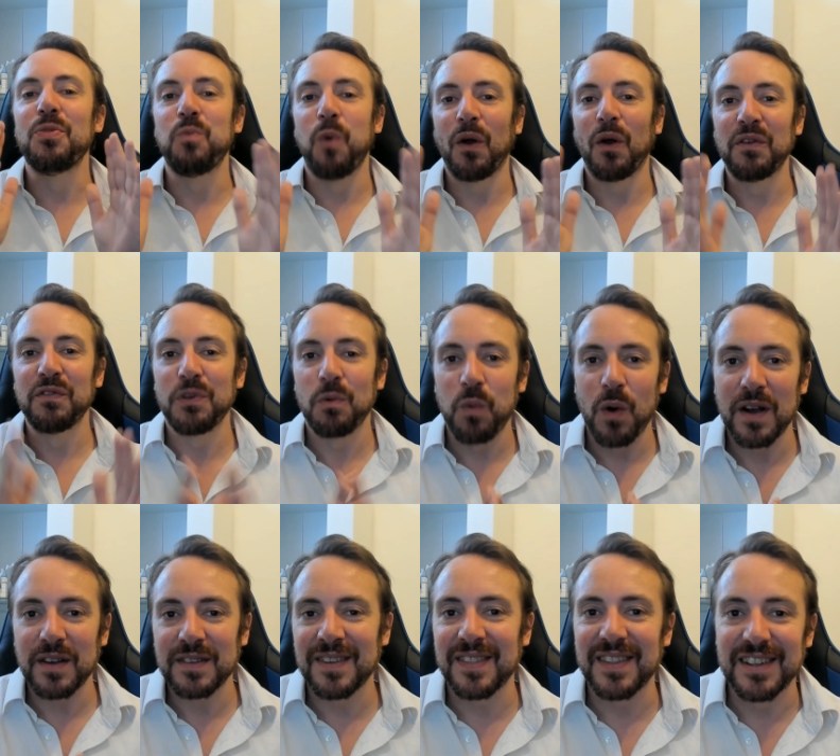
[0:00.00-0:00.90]
one of the
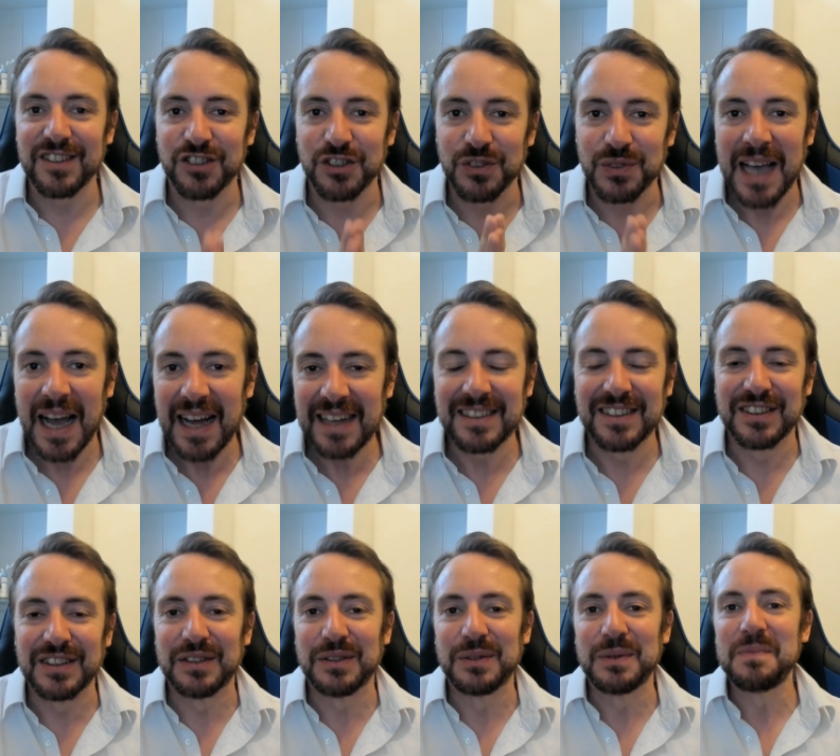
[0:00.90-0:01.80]
worst things you can
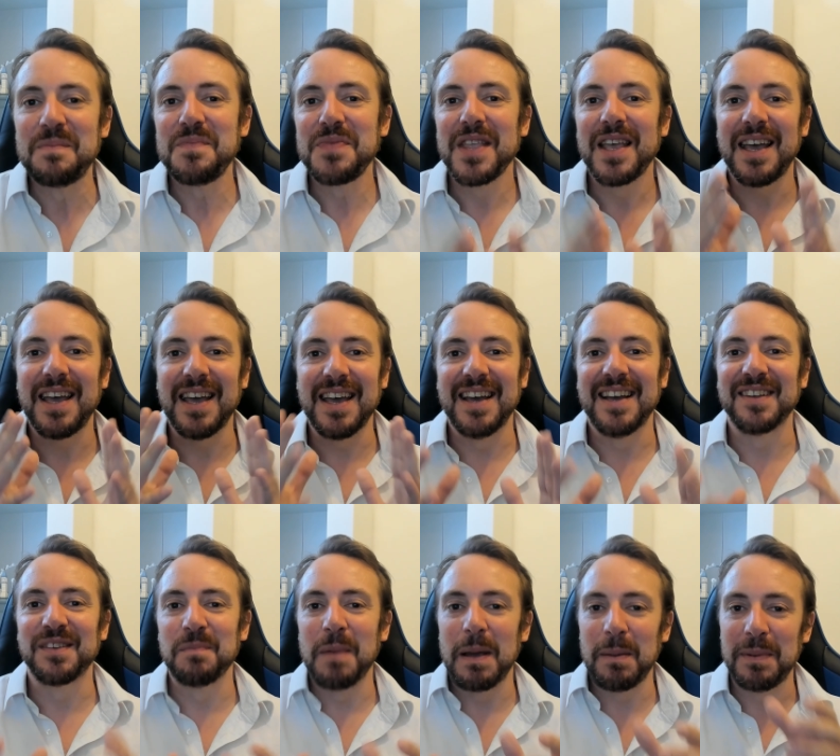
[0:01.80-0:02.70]
do
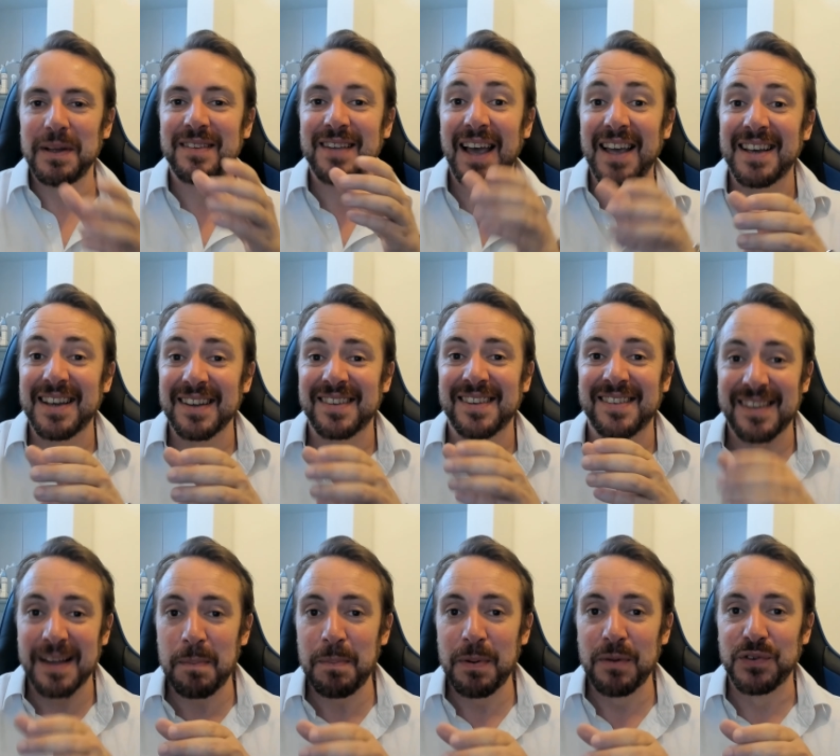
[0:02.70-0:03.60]
is maybe take a
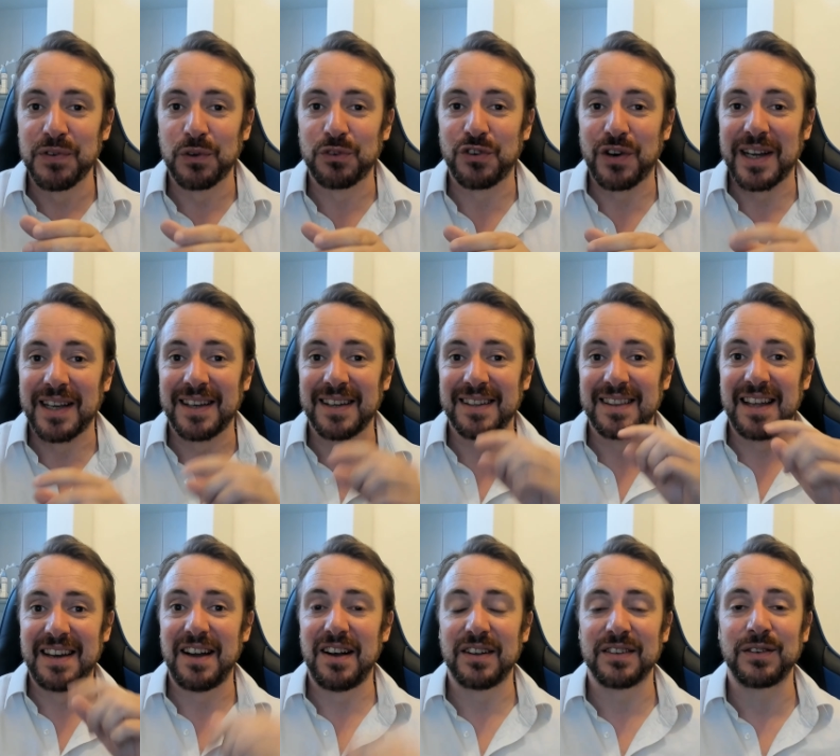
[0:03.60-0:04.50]
sip of your drink and
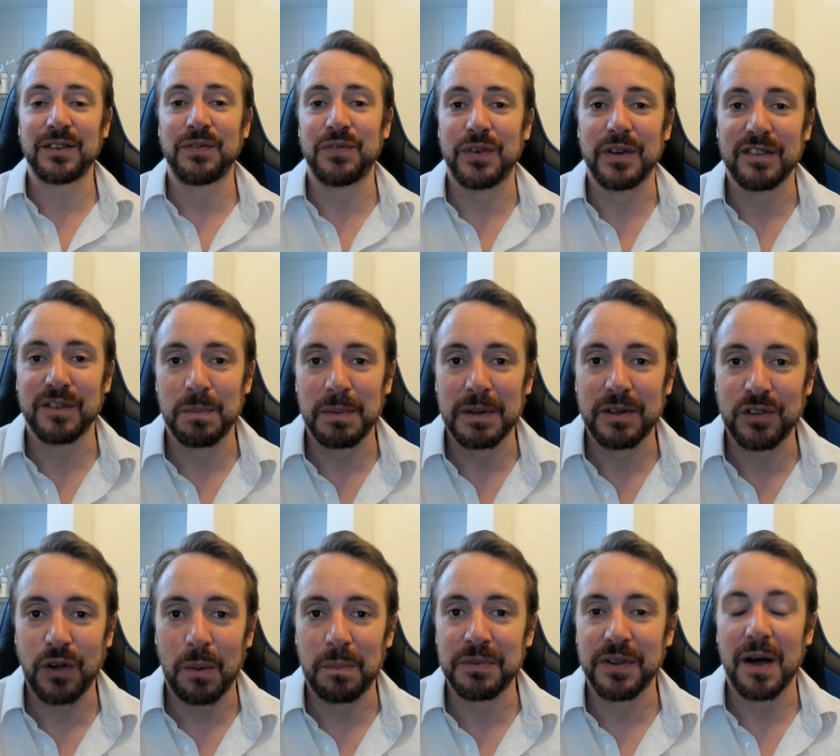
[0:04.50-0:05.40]
then ask for it to be
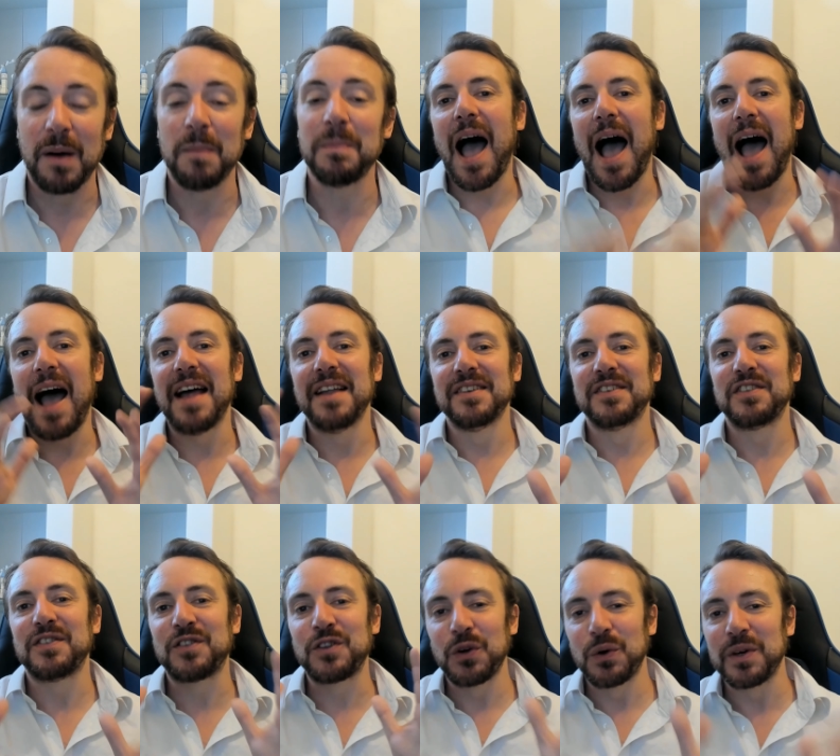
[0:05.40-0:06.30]
topped up.
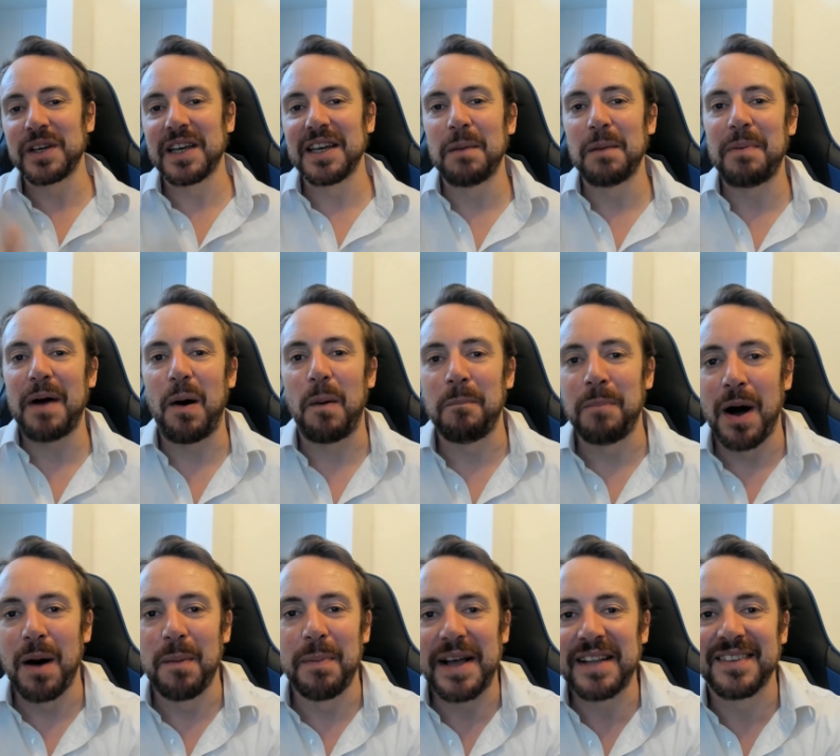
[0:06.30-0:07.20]
And talking about
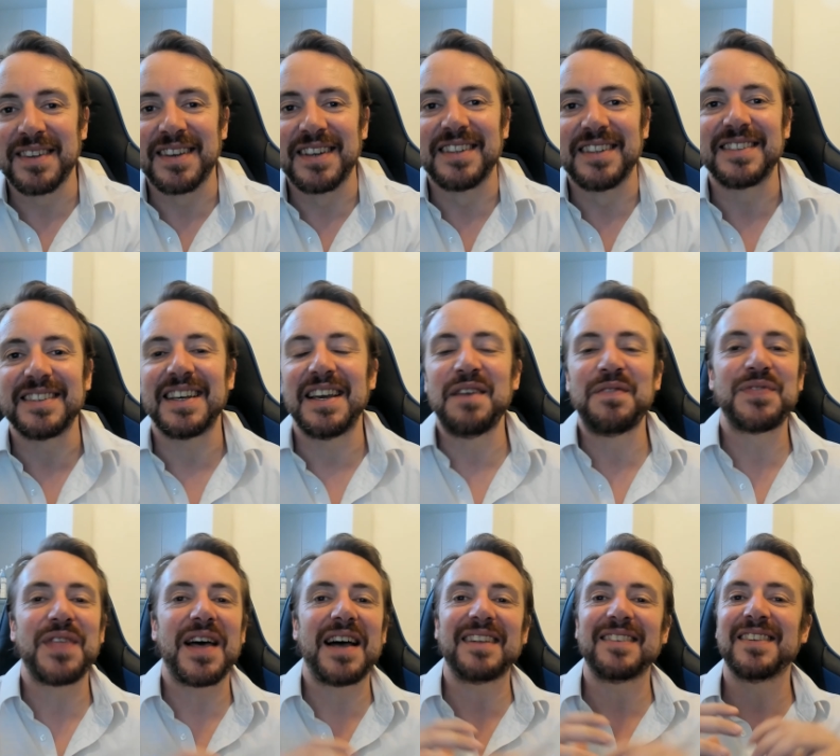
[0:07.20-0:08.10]
pub etiquette, if
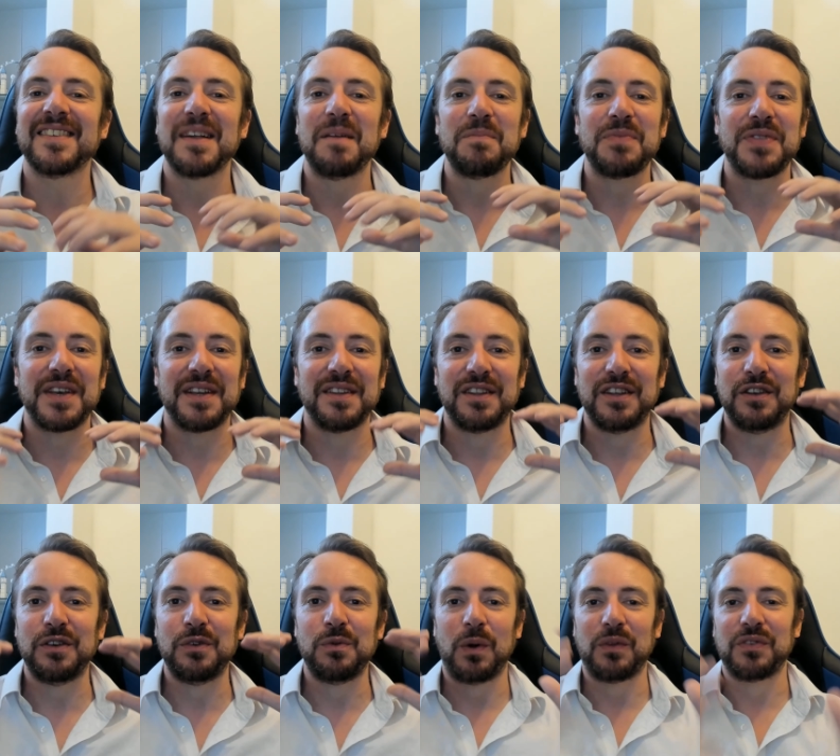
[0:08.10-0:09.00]
that's something that
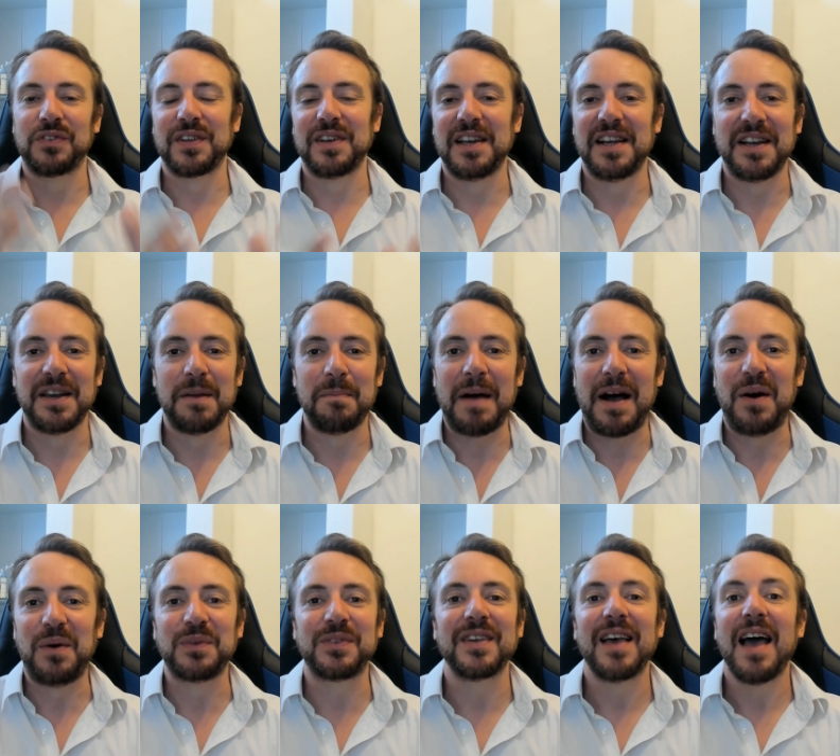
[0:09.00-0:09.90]
you want to learn
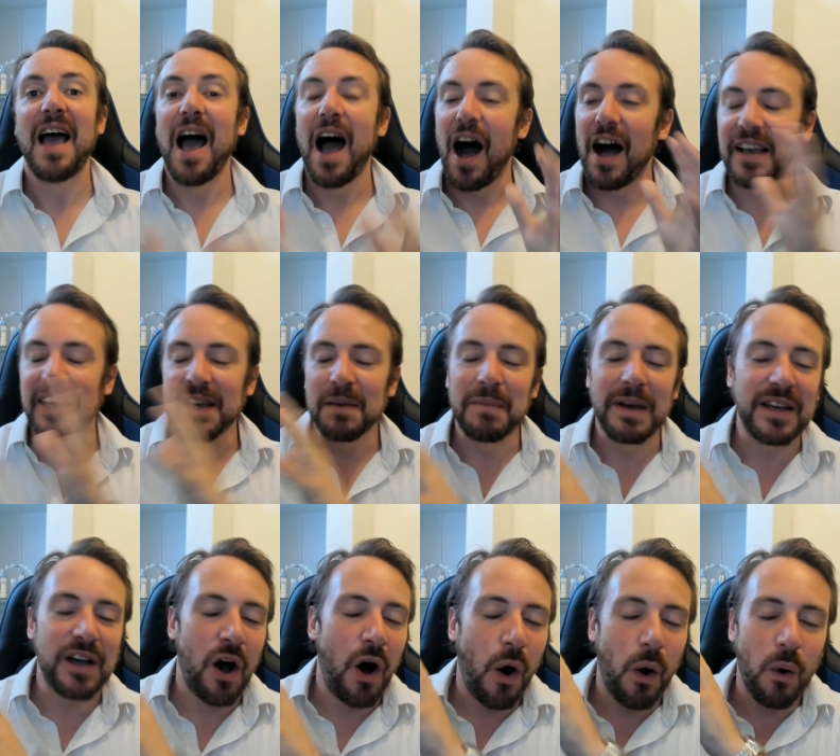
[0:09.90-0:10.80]
about, I can
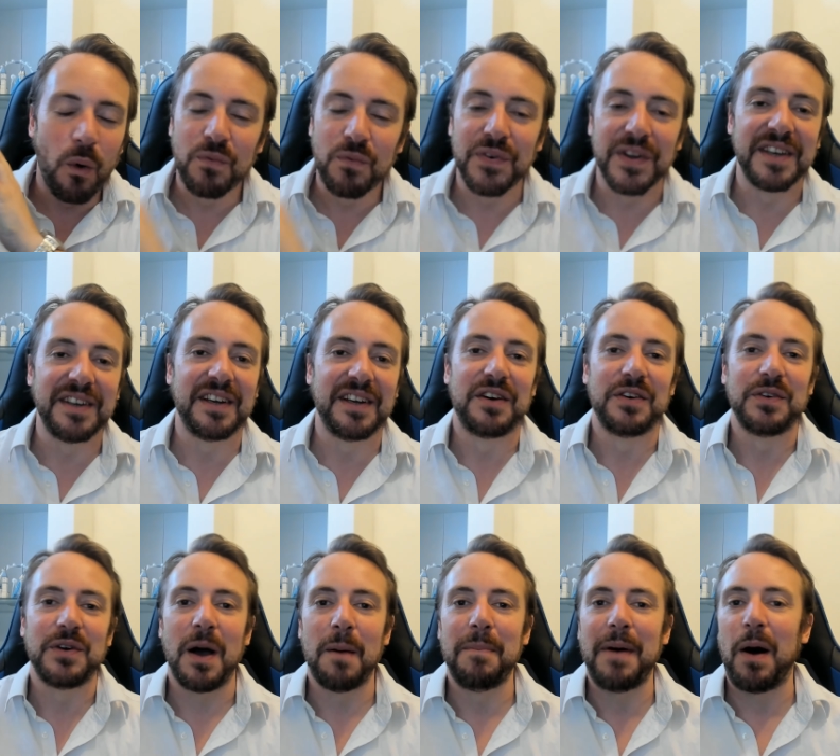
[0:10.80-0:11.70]
make a whole video
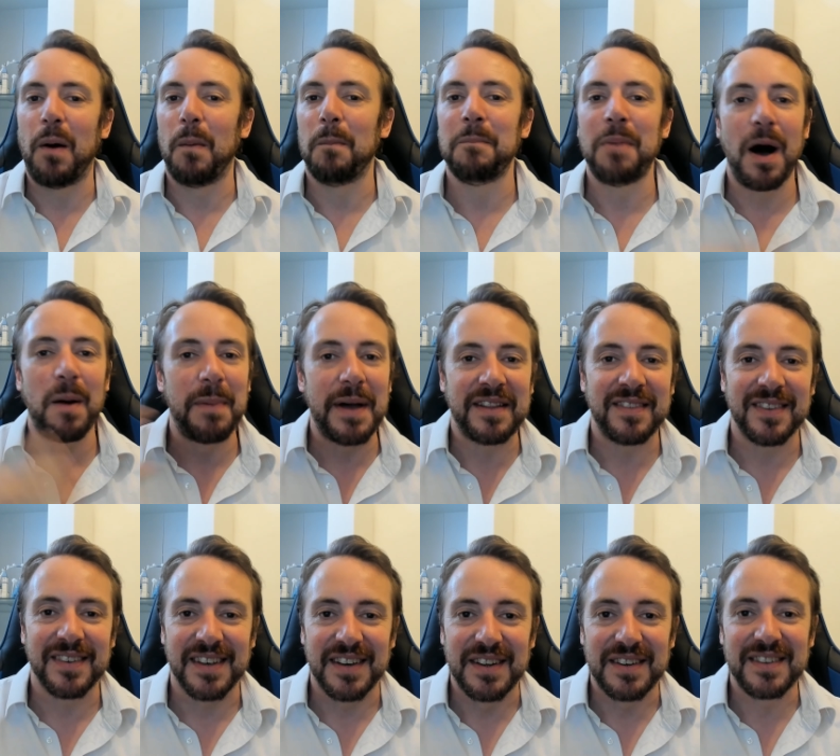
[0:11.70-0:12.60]
about pub
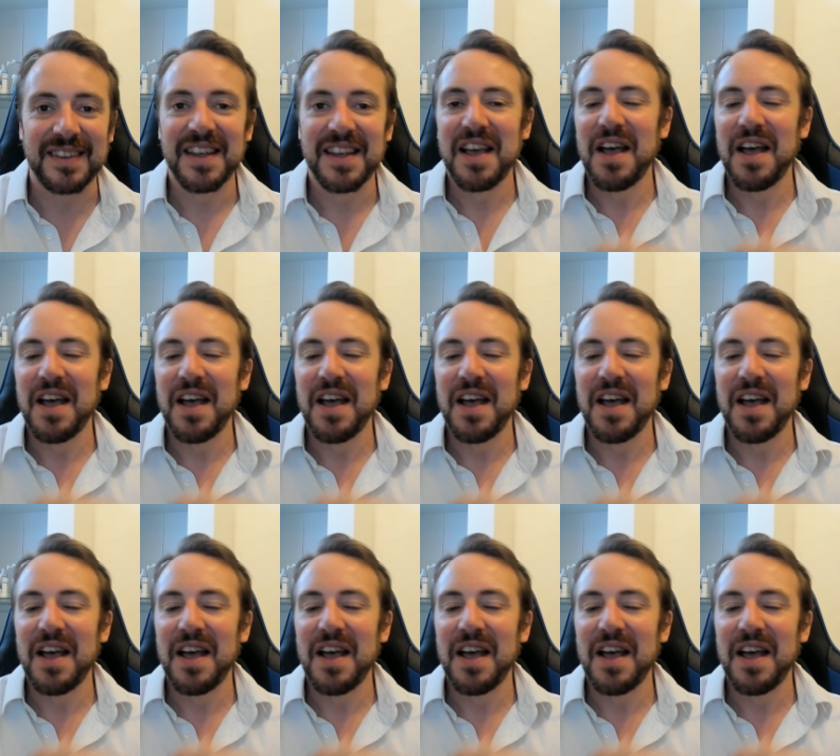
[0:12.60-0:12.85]
etiquette